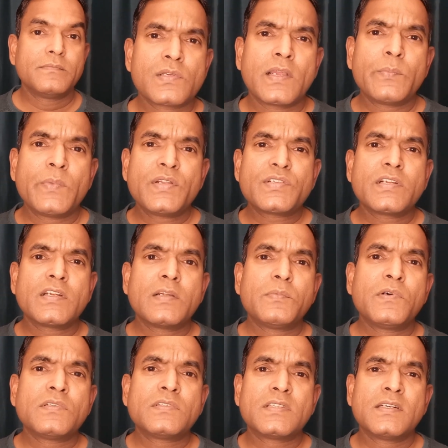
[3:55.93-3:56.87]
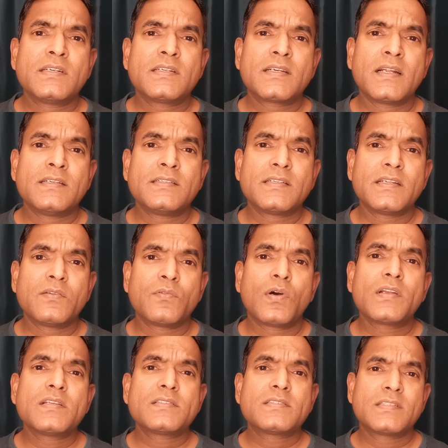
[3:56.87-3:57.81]
So I mentioned about third country.
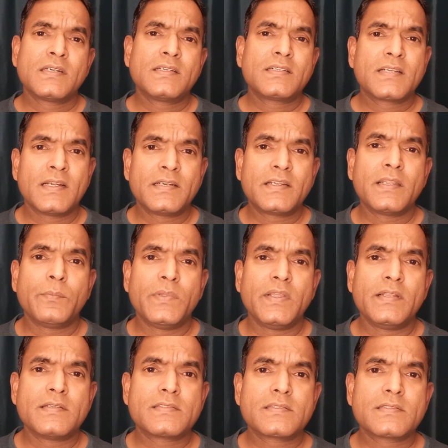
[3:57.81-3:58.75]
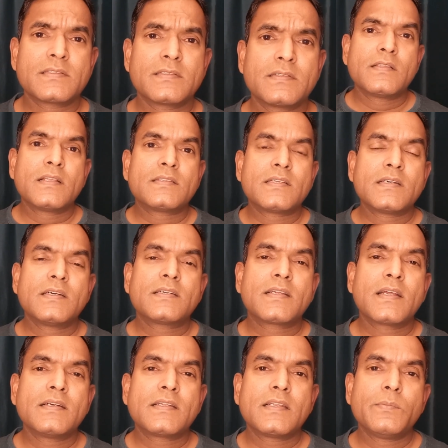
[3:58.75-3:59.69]
What is third country means? The
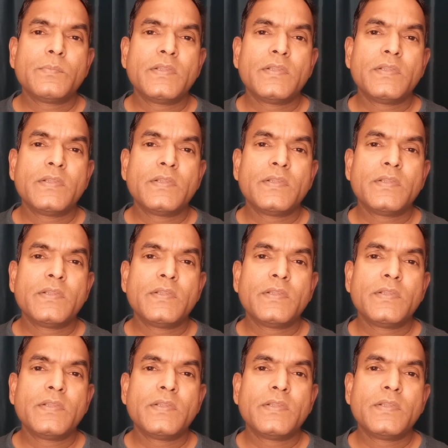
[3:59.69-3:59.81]
third country